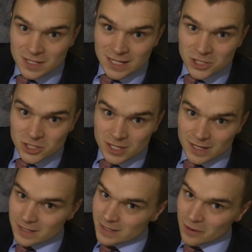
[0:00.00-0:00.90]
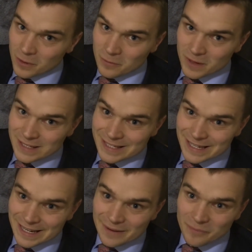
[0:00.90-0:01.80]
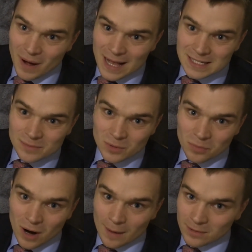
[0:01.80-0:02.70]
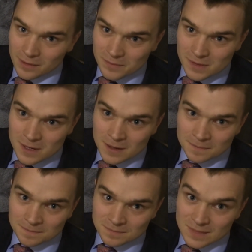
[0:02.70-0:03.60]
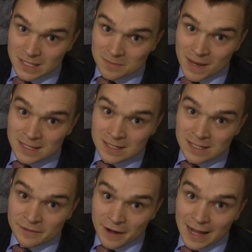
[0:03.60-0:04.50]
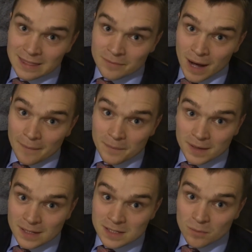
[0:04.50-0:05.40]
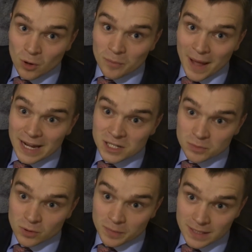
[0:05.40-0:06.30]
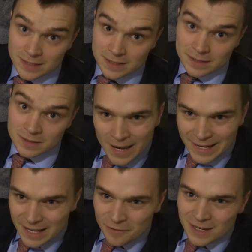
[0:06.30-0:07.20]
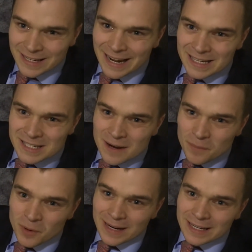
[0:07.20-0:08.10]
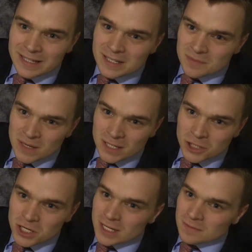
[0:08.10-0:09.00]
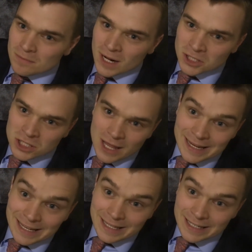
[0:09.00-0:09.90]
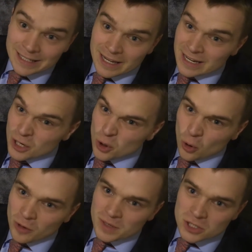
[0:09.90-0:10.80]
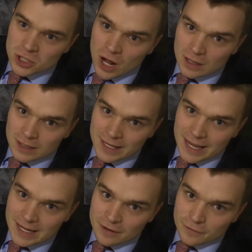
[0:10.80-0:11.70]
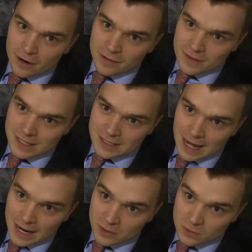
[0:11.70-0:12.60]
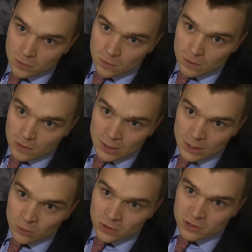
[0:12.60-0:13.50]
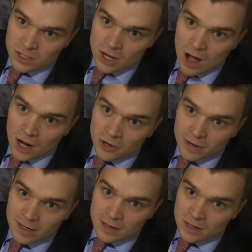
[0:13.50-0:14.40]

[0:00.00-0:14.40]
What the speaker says: teaches us that when we see impossible problems, it's best to divide them up into more manageable pieces. Giving an extemporaneous speech is much like eating an enormous chocolate cake in front of the entire school. In order to conquer it,